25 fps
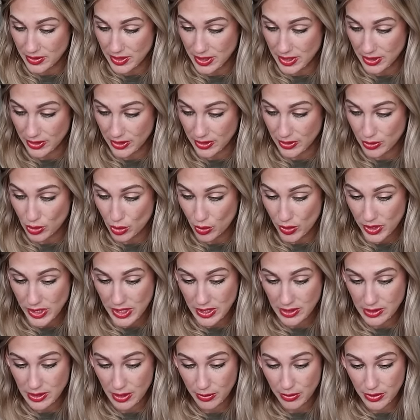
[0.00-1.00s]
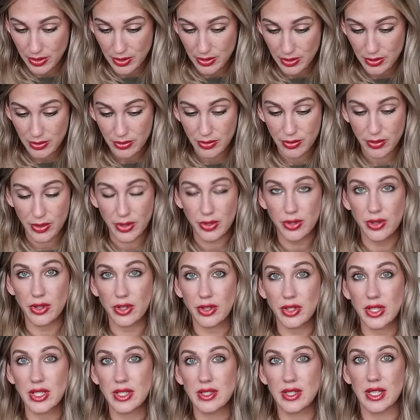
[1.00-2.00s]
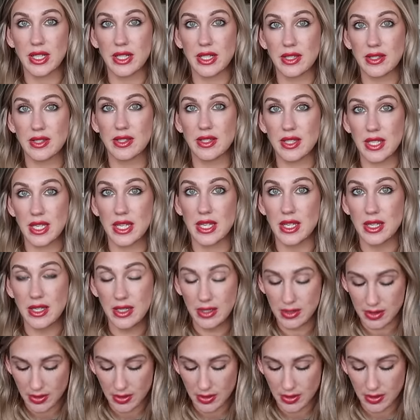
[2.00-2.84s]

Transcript: 020W or 36C,